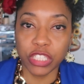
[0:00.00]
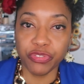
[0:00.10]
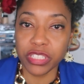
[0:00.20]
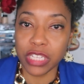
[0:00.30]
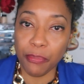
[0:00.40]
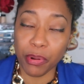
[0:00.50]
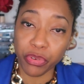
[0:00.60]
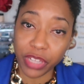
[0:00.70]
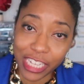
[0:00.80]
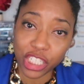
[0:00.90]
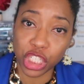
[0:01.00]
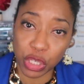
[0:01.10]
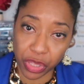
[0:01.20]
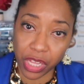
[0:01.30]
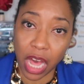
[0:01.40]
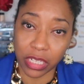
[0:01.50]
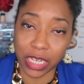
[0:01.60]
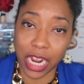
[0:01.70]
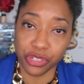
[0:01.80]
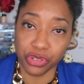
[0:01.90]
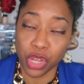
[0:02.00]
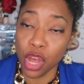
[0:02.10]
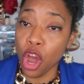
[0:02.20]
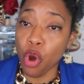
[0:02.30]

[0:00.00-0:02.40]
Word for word: different type of relationship with colonizers.